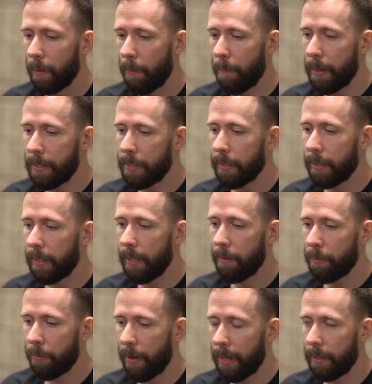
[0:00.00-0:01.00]
basically
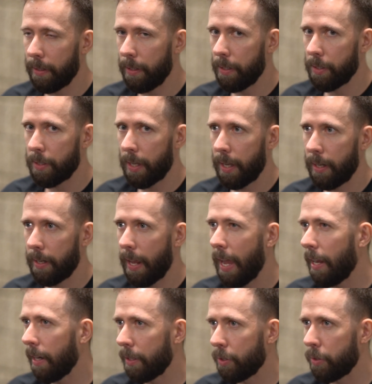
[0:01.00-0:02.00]
finally decided,
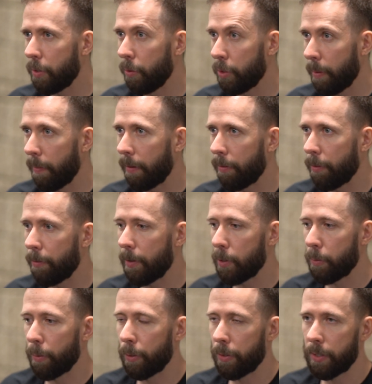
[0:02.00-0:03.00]
hey, let's do something with
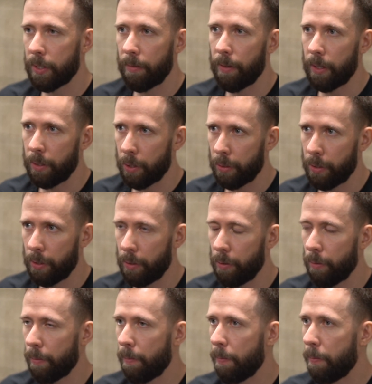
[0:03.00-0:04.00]
esports. They were interested
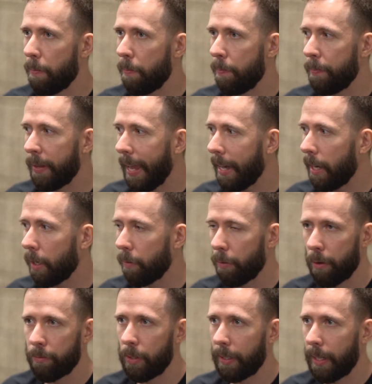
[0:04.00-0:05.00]
to getting
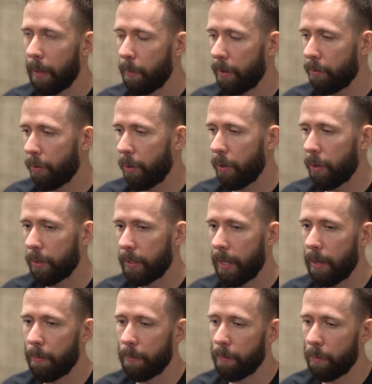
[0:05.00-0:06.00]
involved in gaming for a long
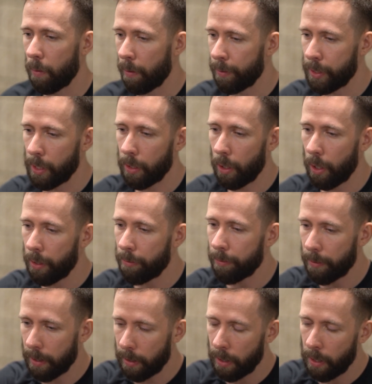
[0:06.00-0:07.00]
time. Obviously, a lot of
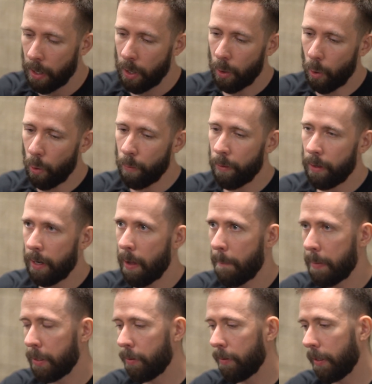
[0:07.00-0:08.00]

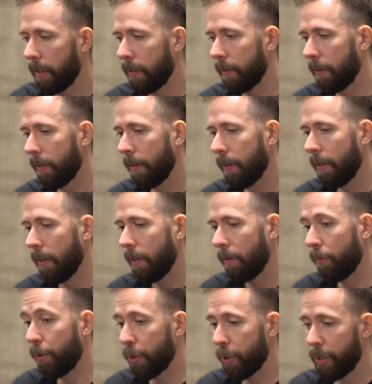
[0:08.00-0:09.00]
overlap between,
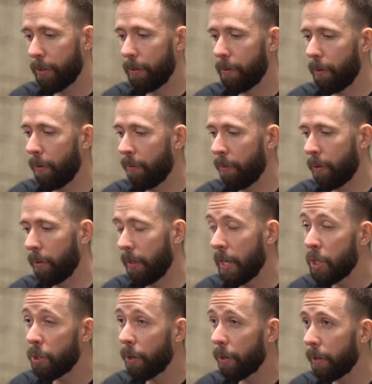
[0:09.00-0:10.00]
first of all,
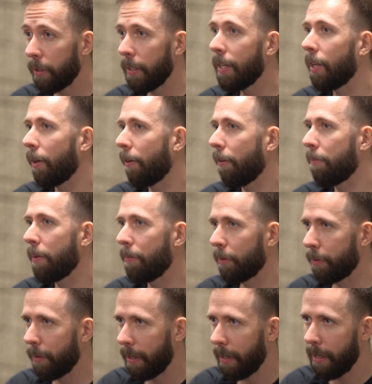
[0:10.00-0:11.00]
internally, a lot of
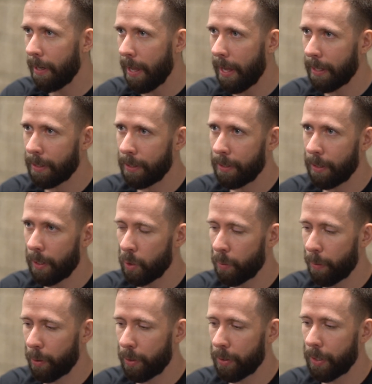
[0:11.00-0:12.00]
people really liked
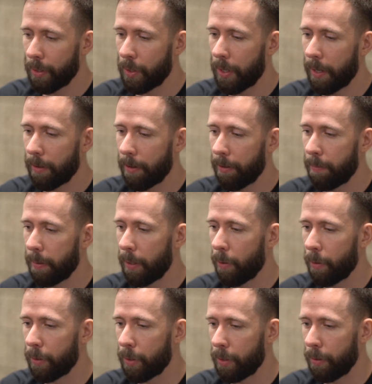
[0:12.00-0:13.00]
esports and StarCraft, but
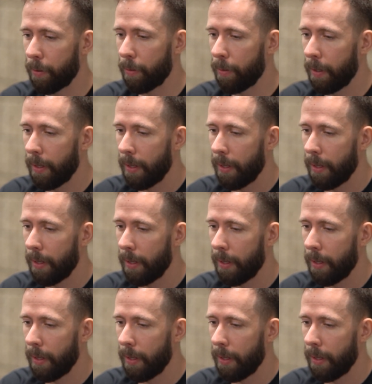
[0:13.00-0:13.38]
also